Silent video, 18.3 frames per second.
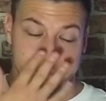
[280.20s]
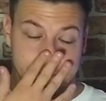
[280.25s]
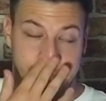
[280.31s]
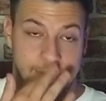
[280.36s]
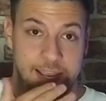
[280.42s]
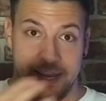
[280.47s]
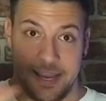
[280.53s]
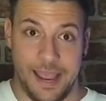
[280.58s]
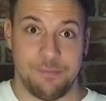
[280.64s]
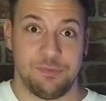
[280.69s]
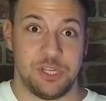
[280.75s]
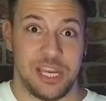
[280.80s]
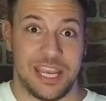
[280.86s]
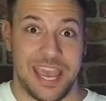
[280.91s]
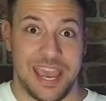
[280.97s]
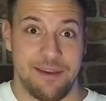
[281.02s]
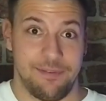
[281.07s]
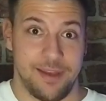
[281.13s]
Hey,
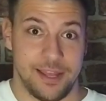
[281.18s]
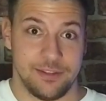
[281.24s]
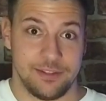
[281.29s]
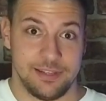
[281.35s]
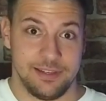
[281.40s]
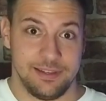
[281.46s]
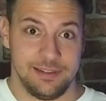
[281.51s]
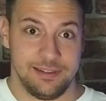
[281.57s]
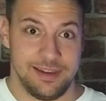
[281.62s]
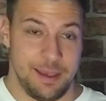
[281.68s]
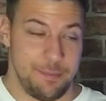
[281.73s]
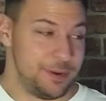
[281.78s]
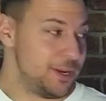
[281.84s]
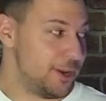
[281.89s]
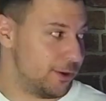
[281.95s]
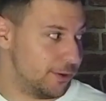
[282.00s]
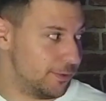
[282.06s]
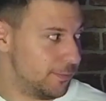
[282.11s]
MGK fans, let me
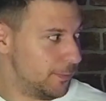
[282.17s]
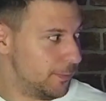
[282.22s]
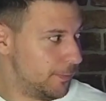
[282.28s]
know.